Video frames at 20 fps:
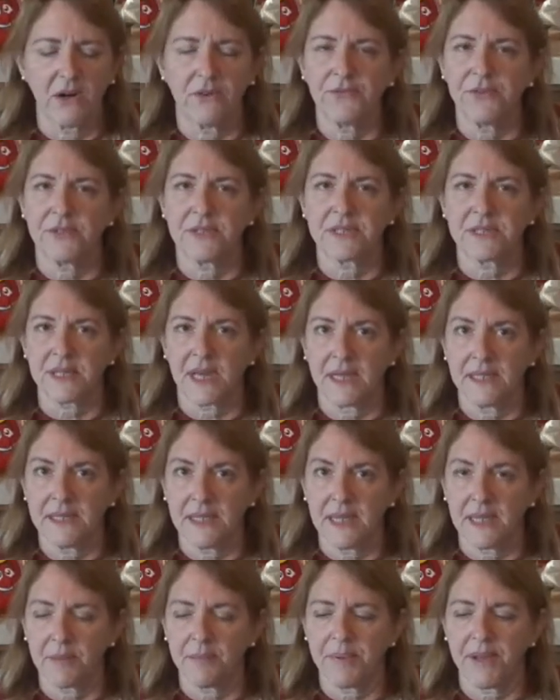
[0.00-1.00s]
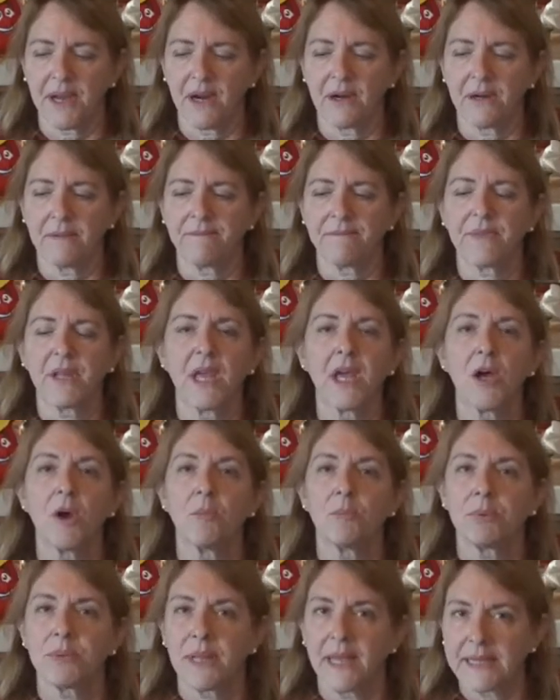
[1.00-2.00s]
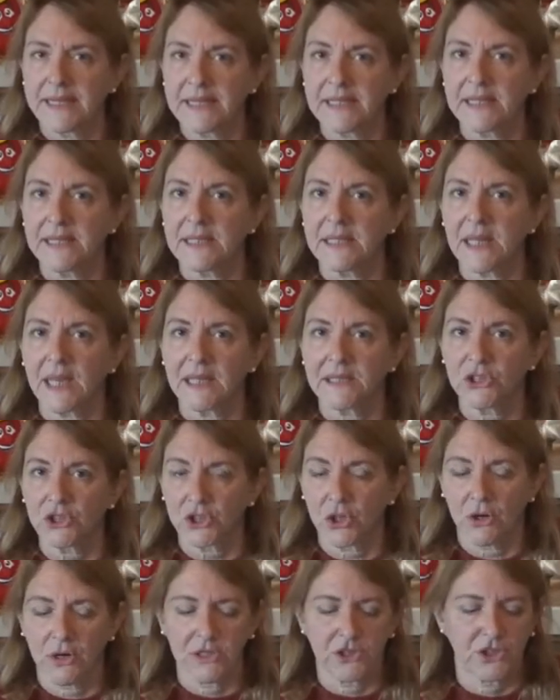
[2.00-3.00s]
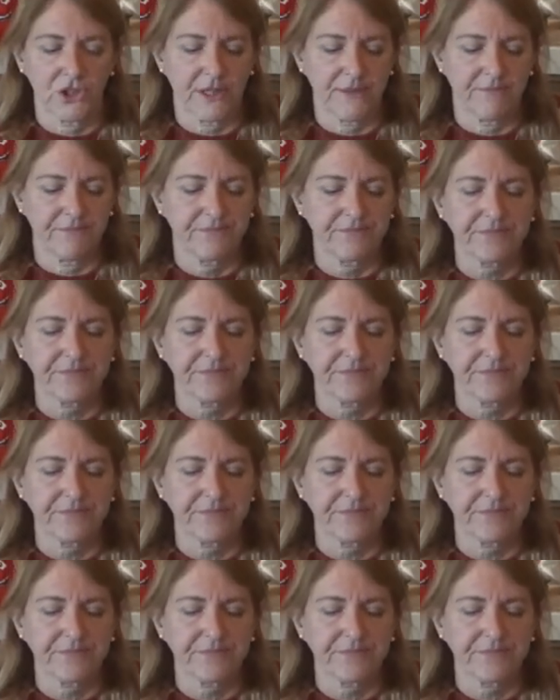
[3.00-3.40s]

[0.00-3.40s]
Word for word: if you decide to get a pair, plug it in and charge it